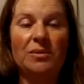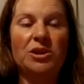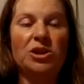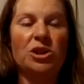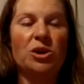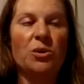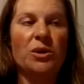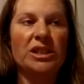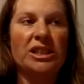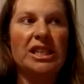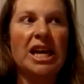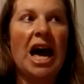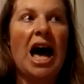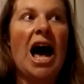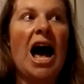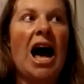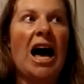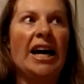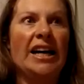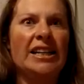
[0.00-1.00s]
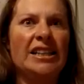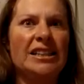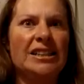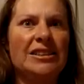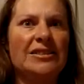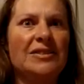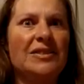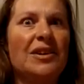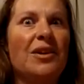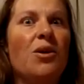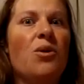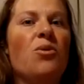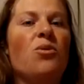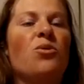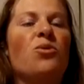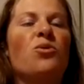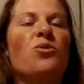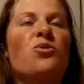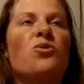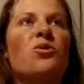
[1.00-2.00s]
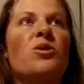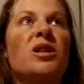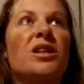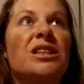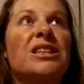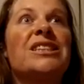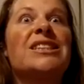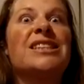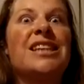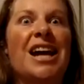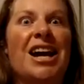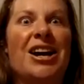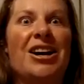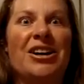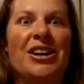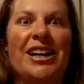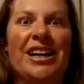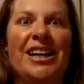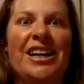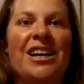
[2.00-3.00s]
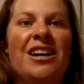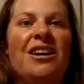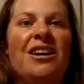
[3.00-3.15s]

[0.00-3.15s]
So it's kind of really scary,